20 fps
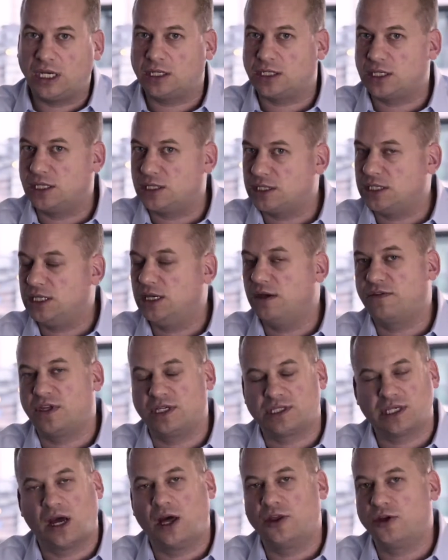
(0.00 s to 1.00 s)
it to see if
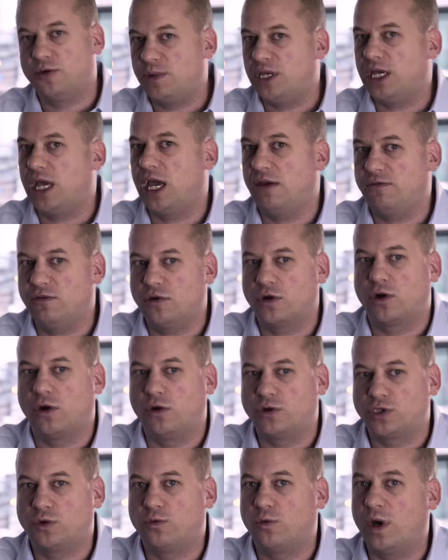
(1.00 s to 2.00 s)
this other behavior
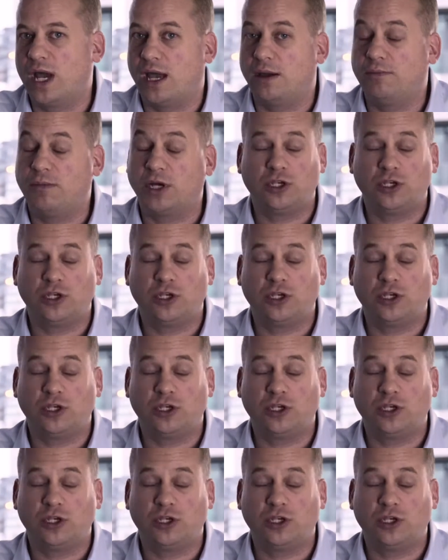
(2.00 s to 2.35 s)
goes away.